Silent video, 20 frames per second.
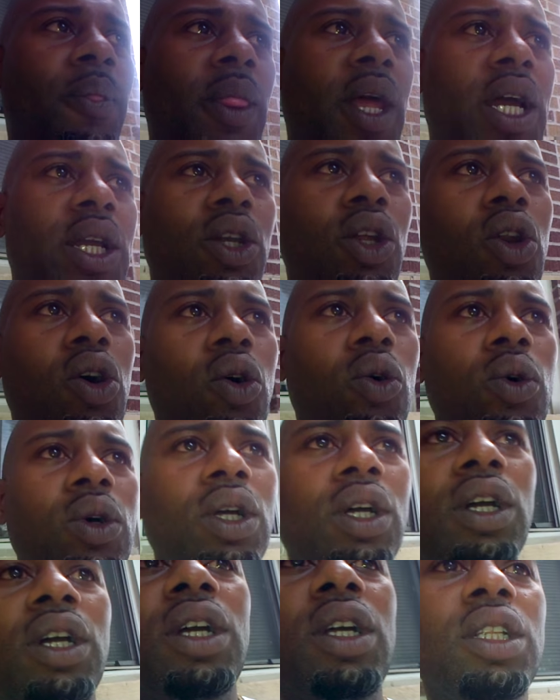And you know,
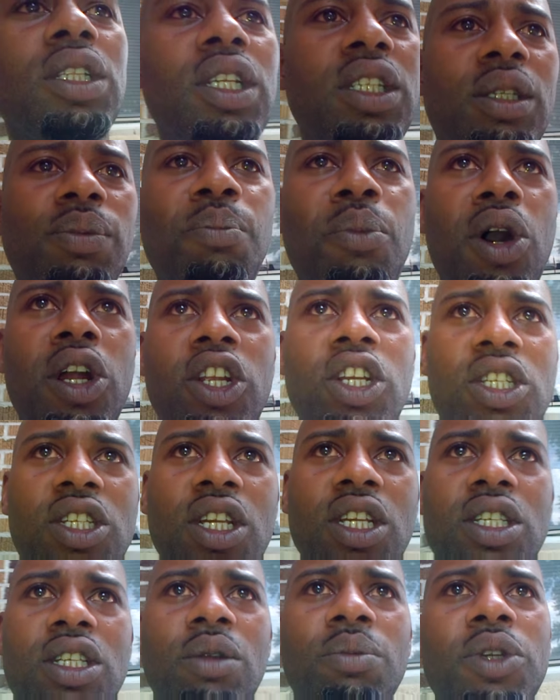this money
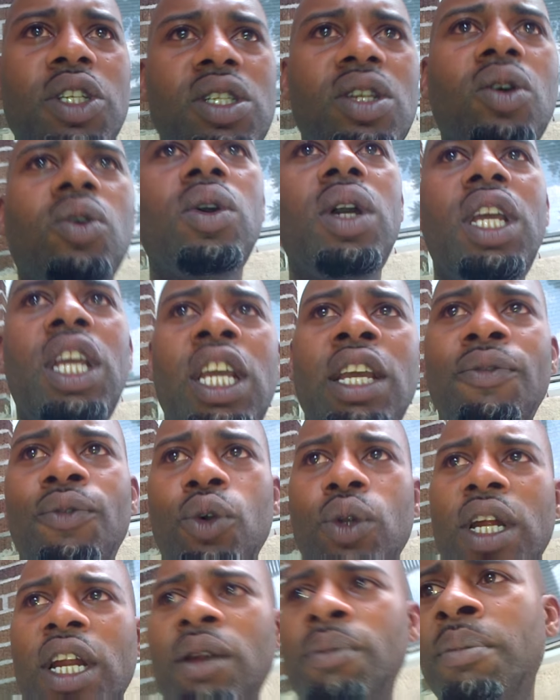system is so
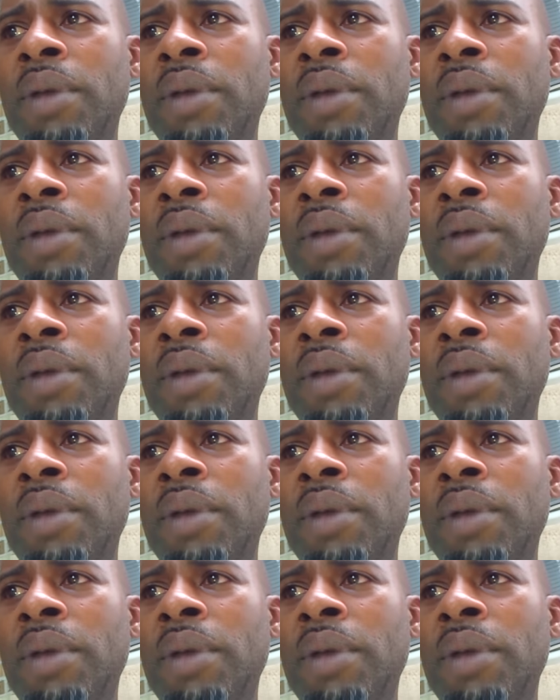evil that a